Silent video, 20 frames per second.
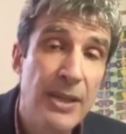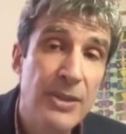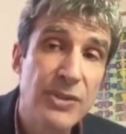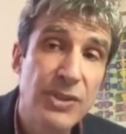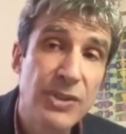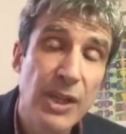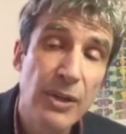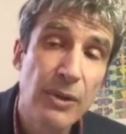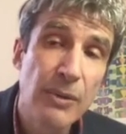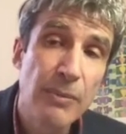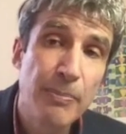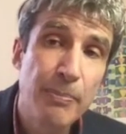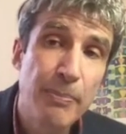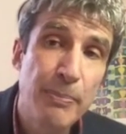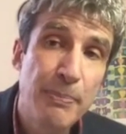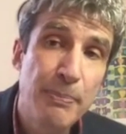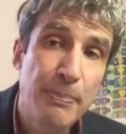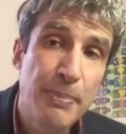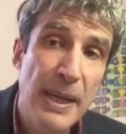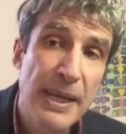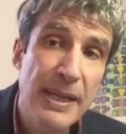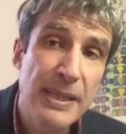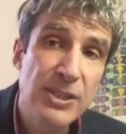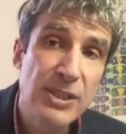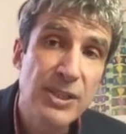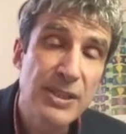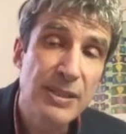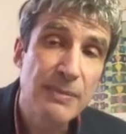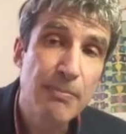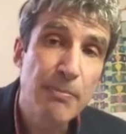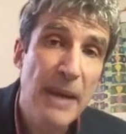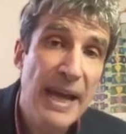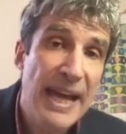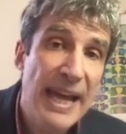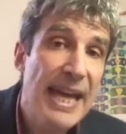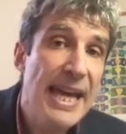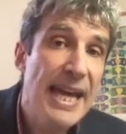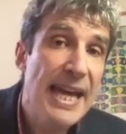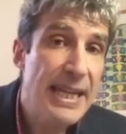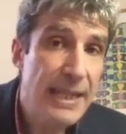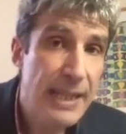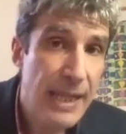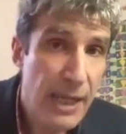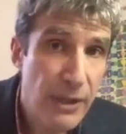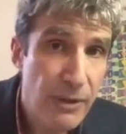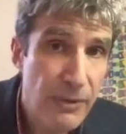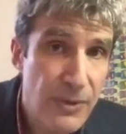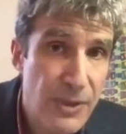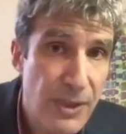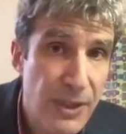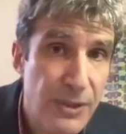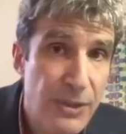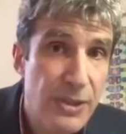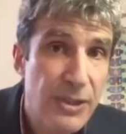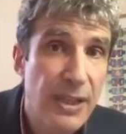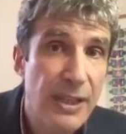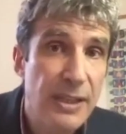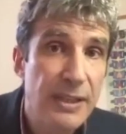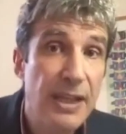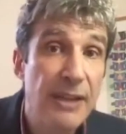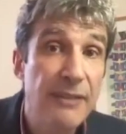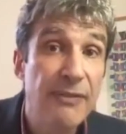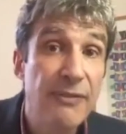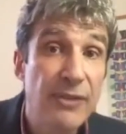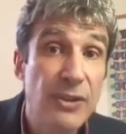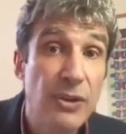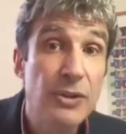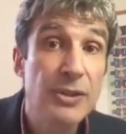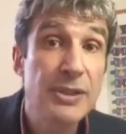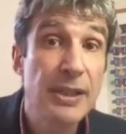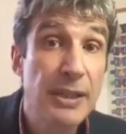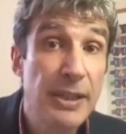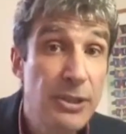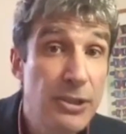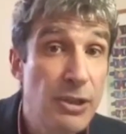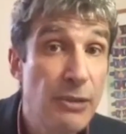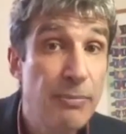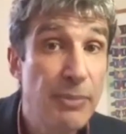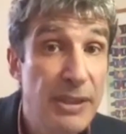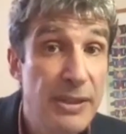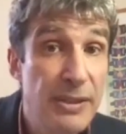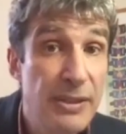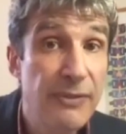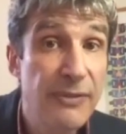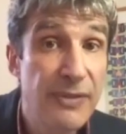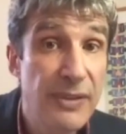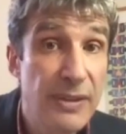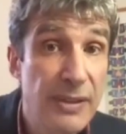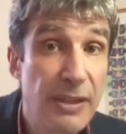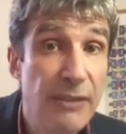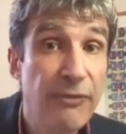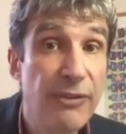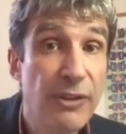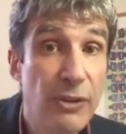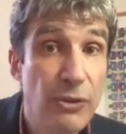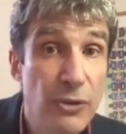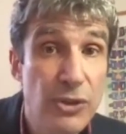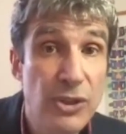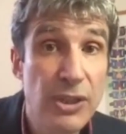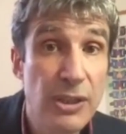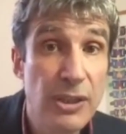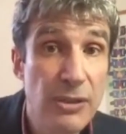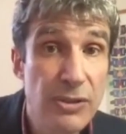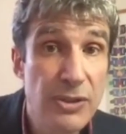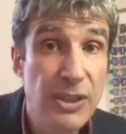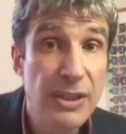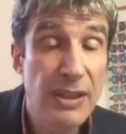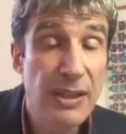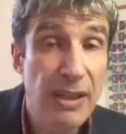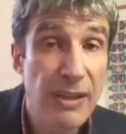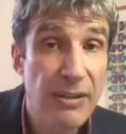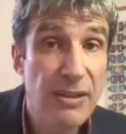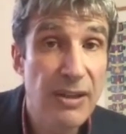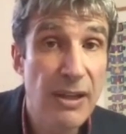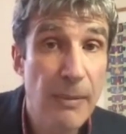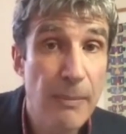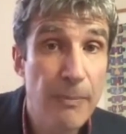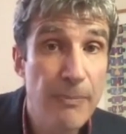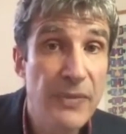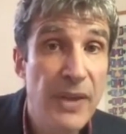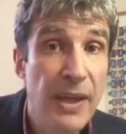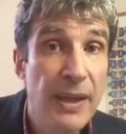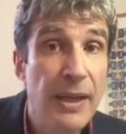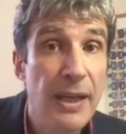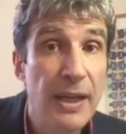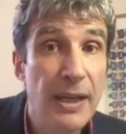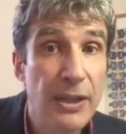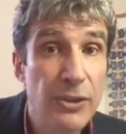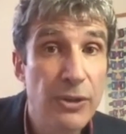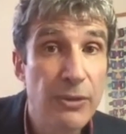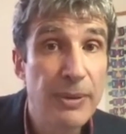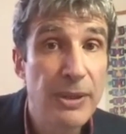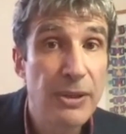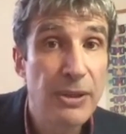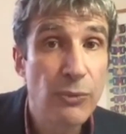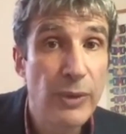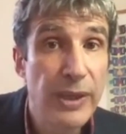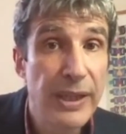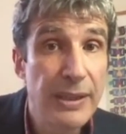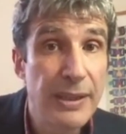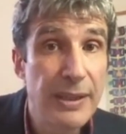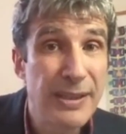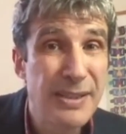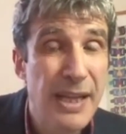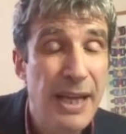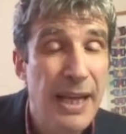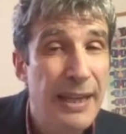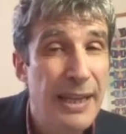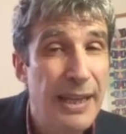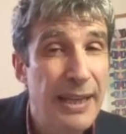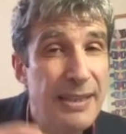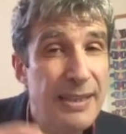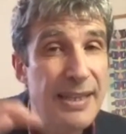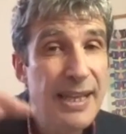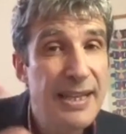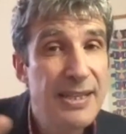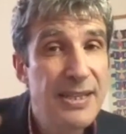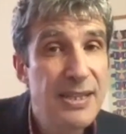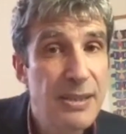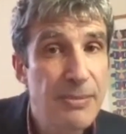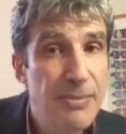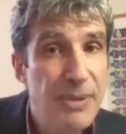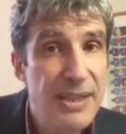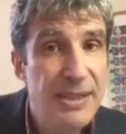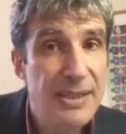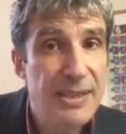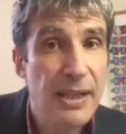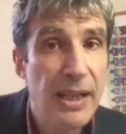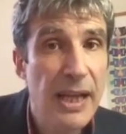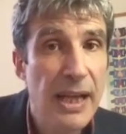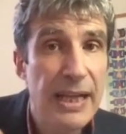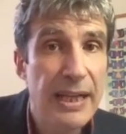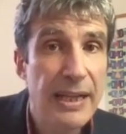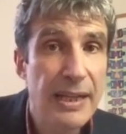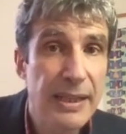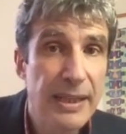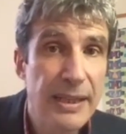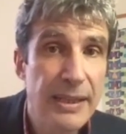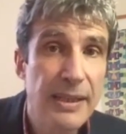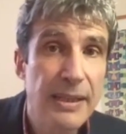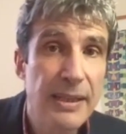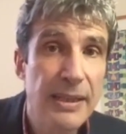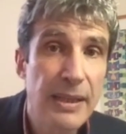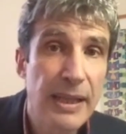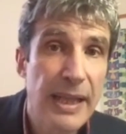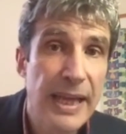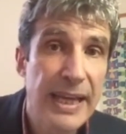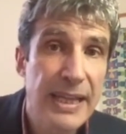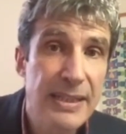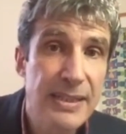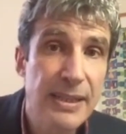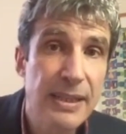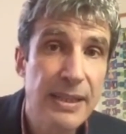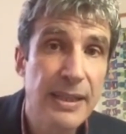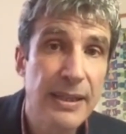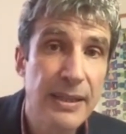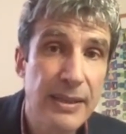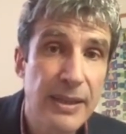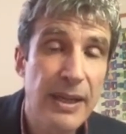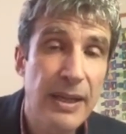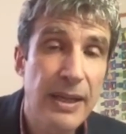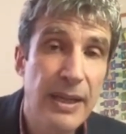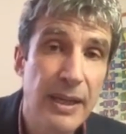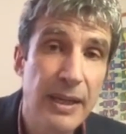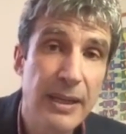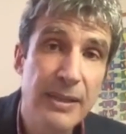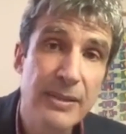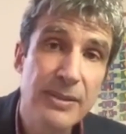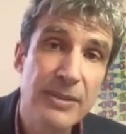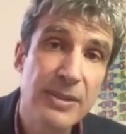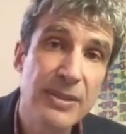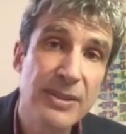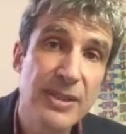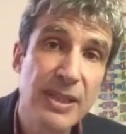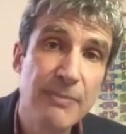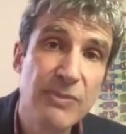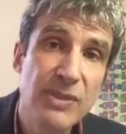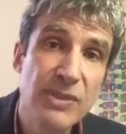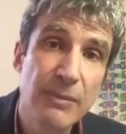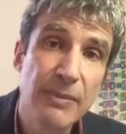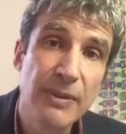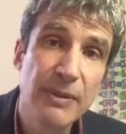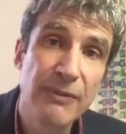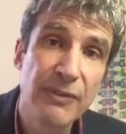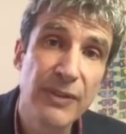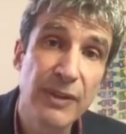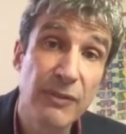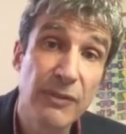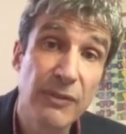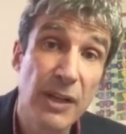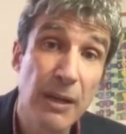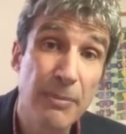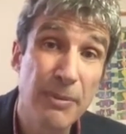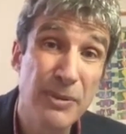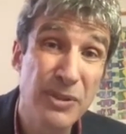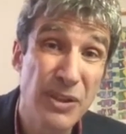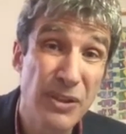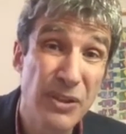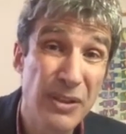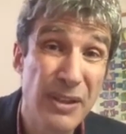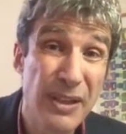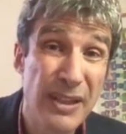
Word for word: So patients may notice that they've got a little bit of difficulty using their thumb, a little bit of weakness. That tends to be a slightly later uh, symptom of, of, carpal tunnel.